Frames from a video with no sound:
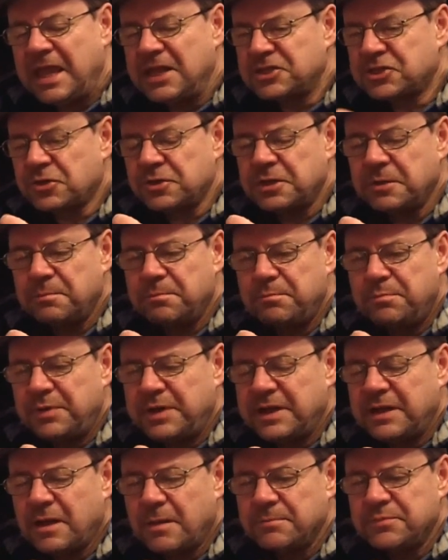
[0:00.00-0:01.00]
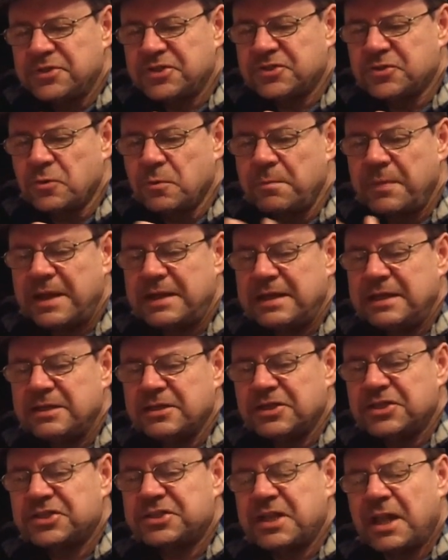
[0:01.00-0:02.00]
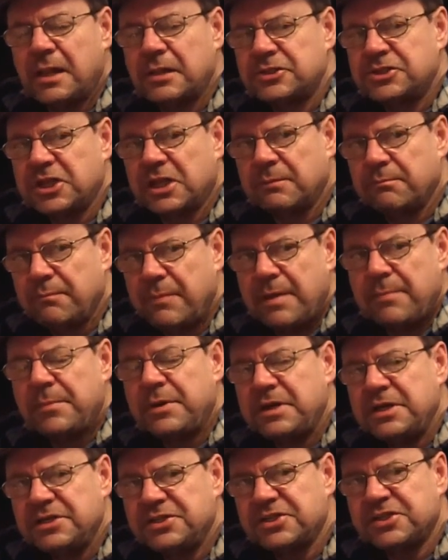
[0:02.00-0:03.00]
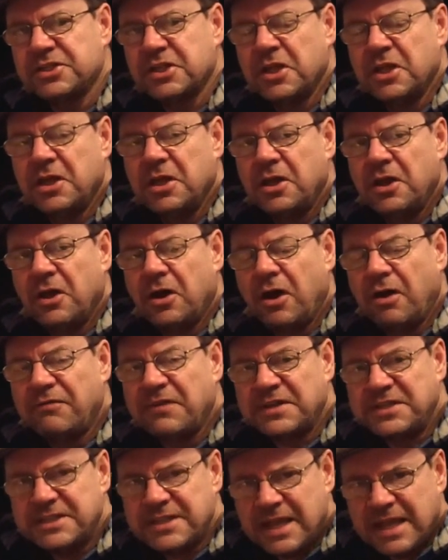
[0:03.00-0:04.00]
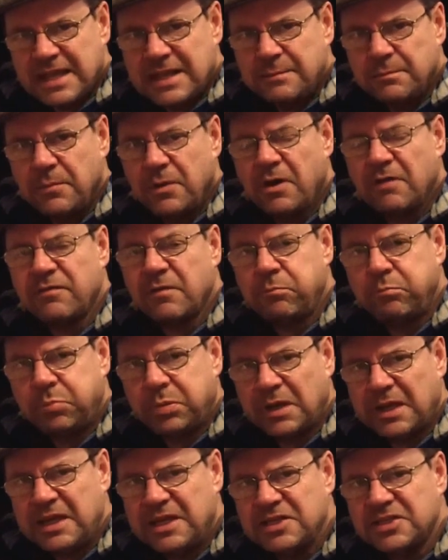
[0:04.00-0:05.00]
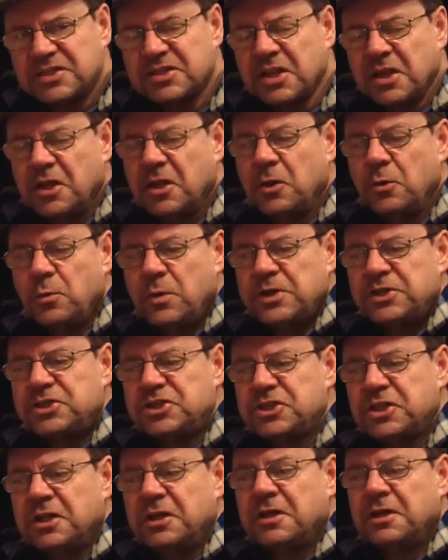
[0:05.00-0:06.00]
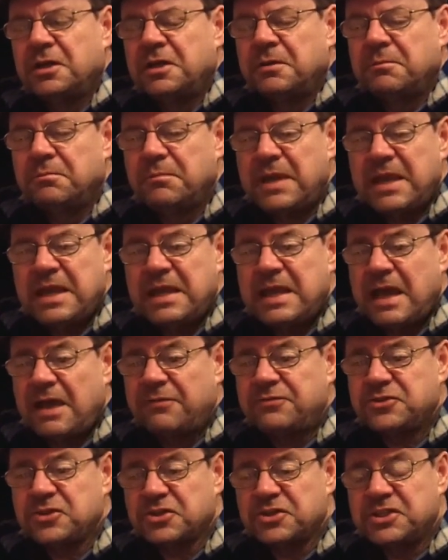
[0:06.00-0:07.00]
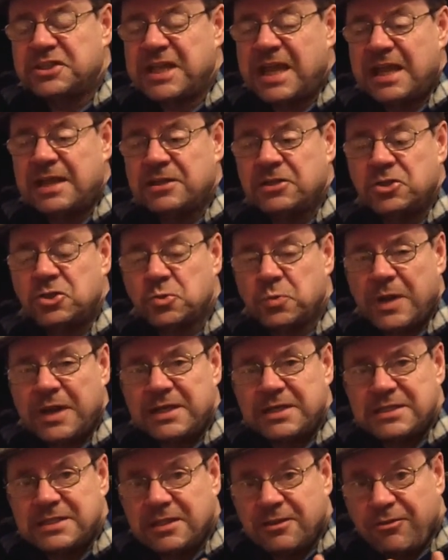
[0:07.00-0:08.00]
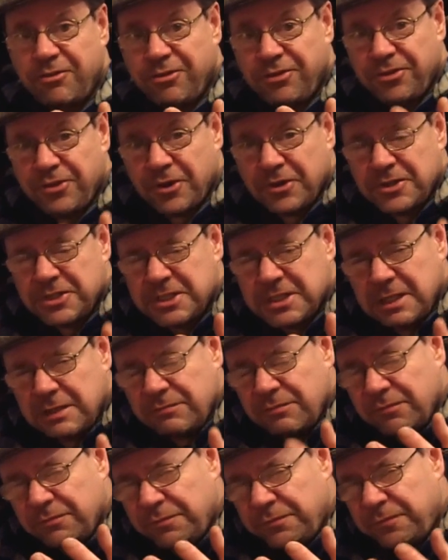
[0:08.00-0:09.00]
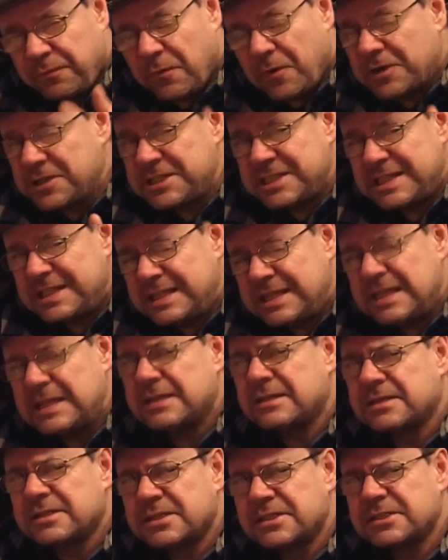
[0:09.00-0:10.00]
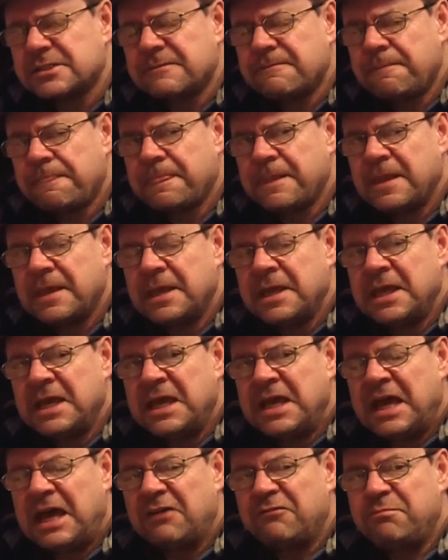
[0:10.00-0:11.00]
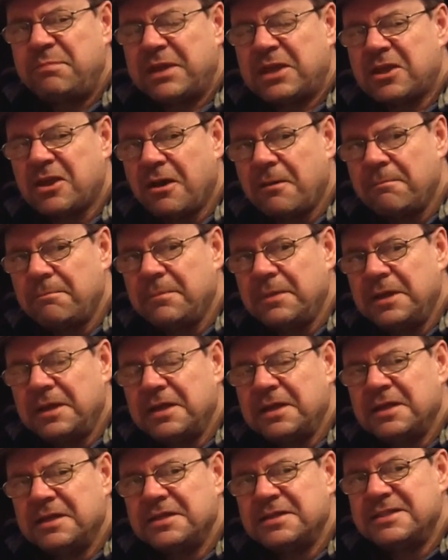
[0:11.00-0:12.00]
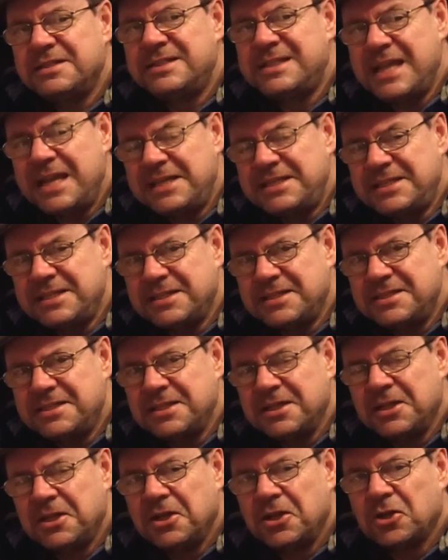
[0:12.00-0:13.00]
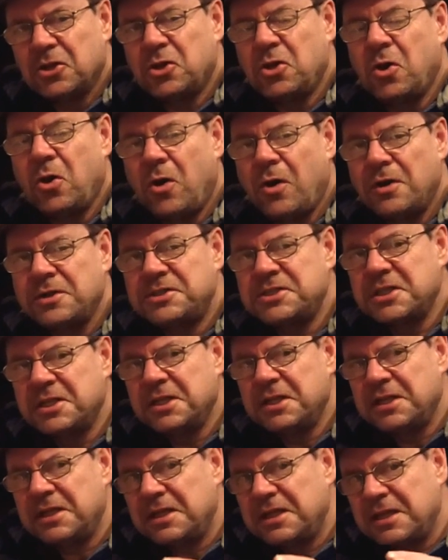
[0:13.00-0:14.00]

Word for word: it's going to bring up so many nostalgic memories of a time, of a place, which may after 10, 20, 30, even 40 years have become dated, caught